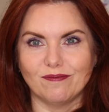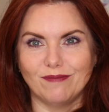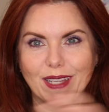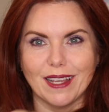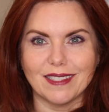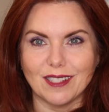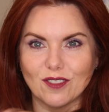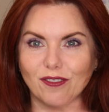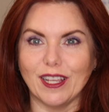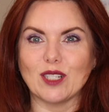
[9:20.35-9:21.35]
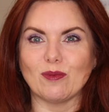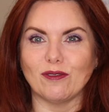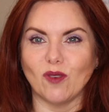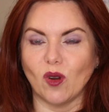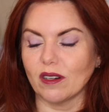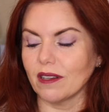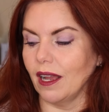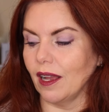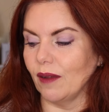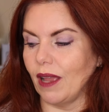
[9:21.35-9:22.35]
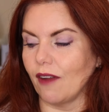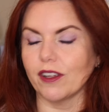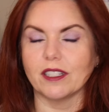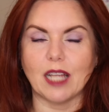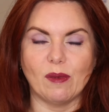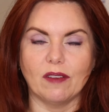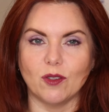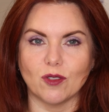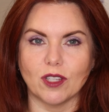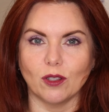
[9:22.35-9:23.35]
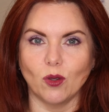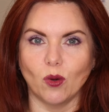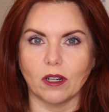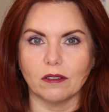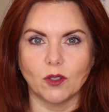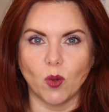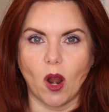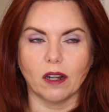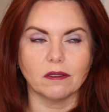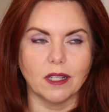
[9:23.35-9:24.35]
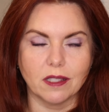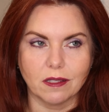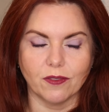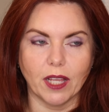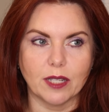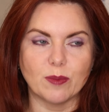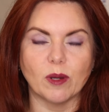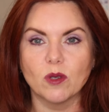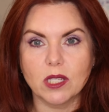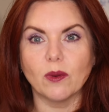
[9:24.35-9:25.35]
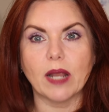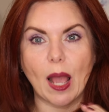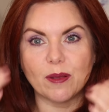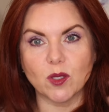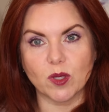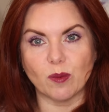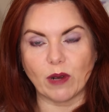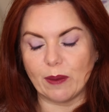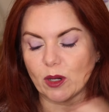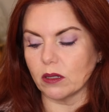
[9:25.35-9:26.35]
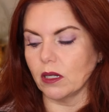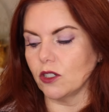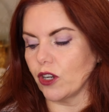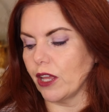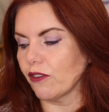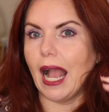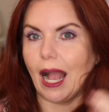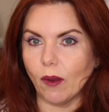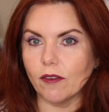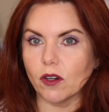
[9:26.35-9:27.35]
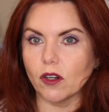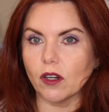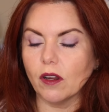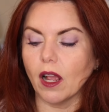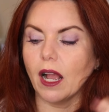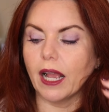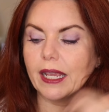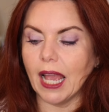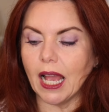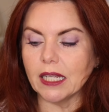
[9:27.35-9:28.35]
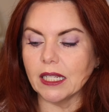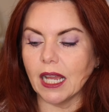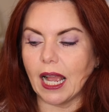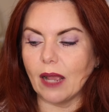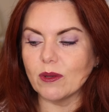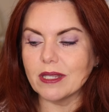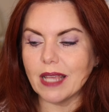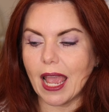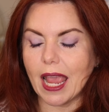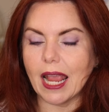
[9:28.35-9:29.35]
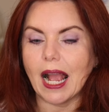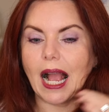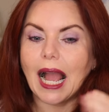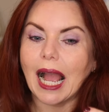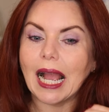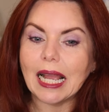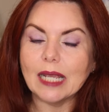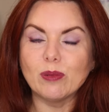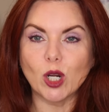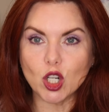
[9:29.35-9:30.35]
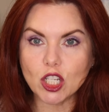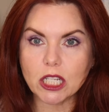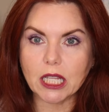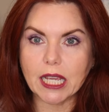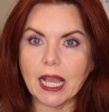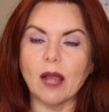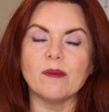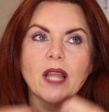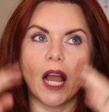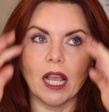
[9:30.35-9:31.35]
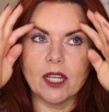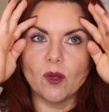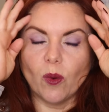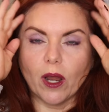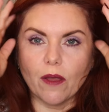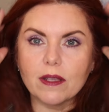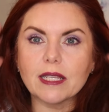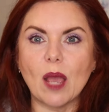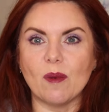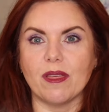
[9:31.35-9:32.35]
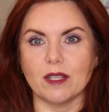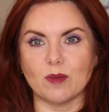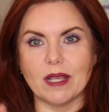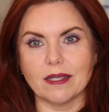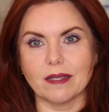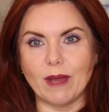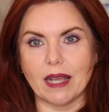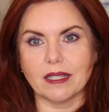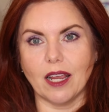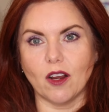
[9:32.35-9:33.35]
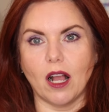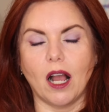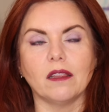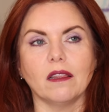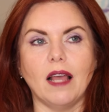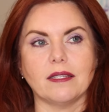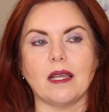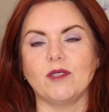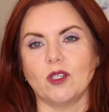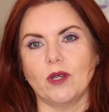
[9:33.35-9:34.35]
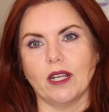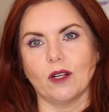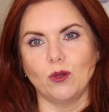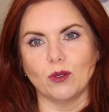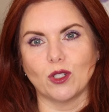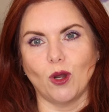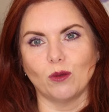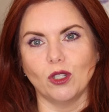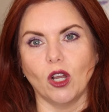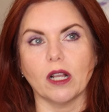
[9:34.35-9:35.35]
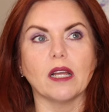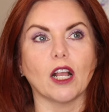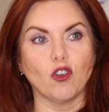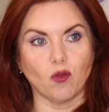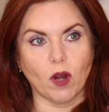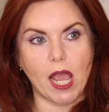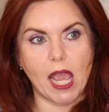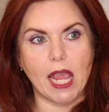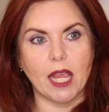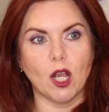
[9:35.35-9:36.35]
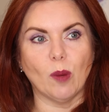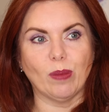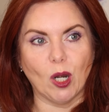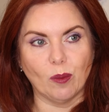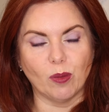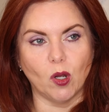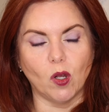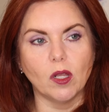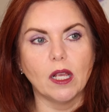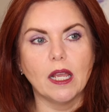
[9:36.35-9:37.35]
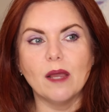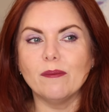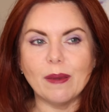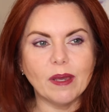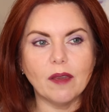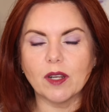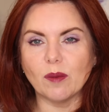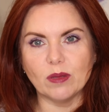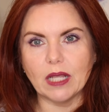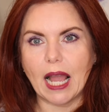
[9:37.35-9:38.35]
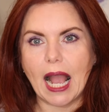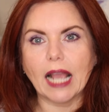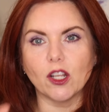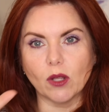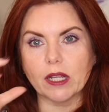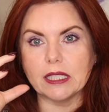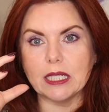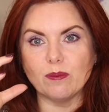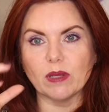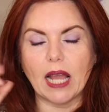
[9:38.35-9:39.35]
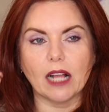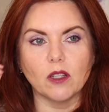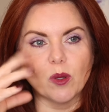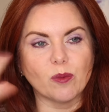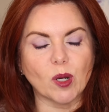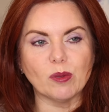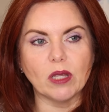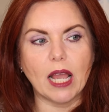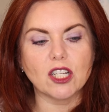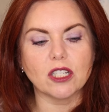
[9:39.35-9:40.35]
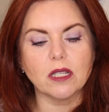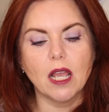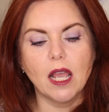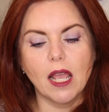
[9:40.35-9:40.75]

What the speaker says: Because it's flaked before. Every time I've used the Allure Noir, it's flaked. But we'll see what happens with the primer underneath. However, again, I would say I personally am not going to wear this amethyst mascara unless I'm doing a cool toned look, a gray, a purple, maybe even a black, you know, like a deep black look with purple lashes.